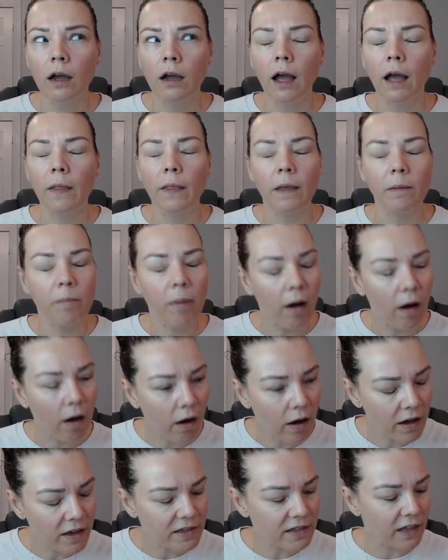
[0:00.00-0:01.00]
and they
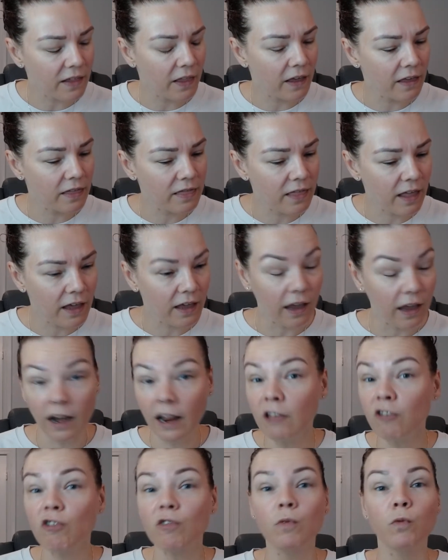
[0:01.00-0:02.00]
pause and they think and
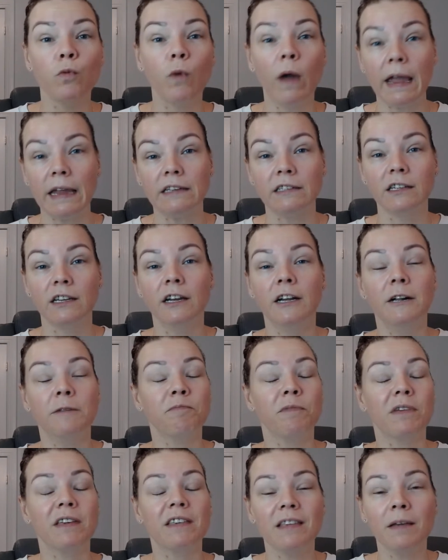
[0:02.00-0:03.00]
I just wait
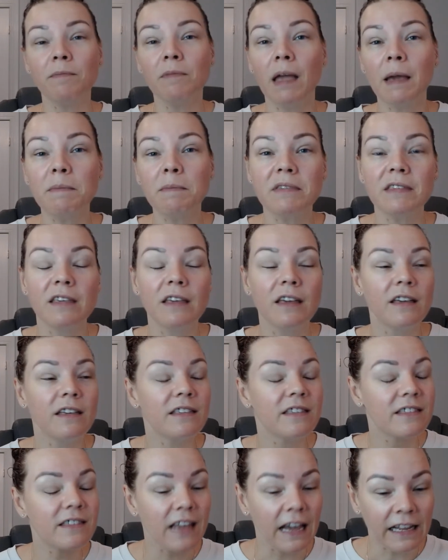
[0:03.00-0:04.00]
because sometimes
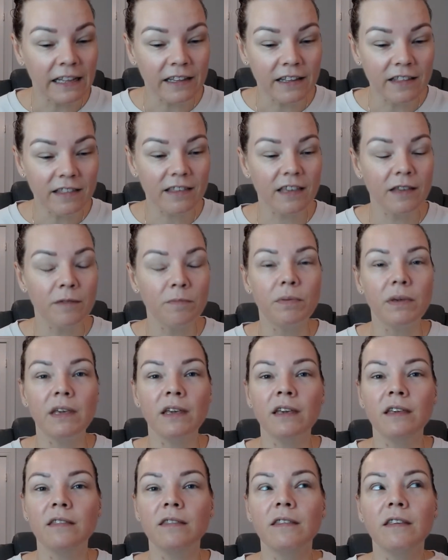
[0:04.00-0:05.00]
silence can
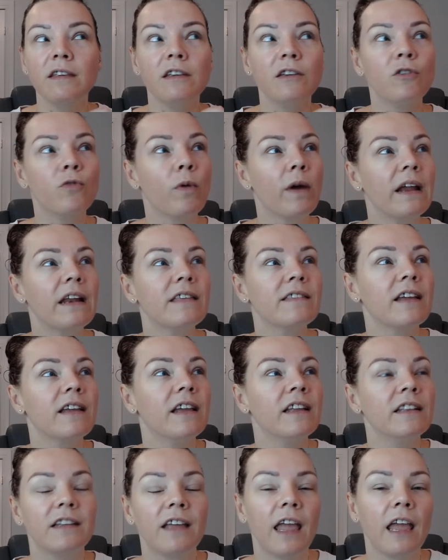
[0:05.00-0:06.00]
be the greatest
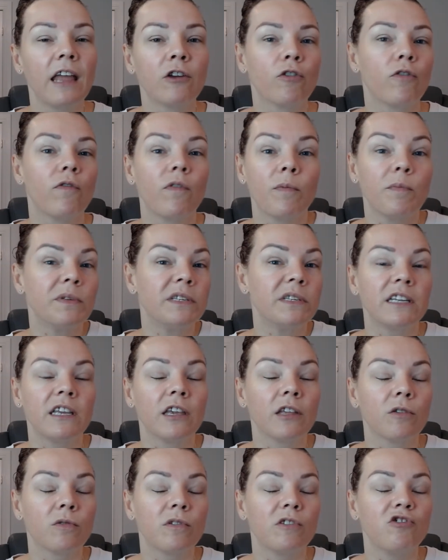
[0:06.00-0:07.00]
indicator of a
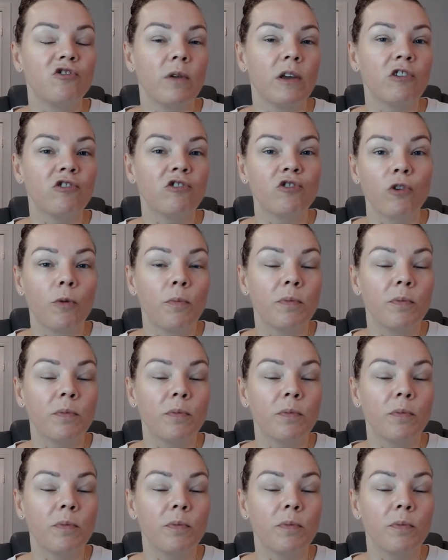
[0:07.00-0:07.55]
particular situation or a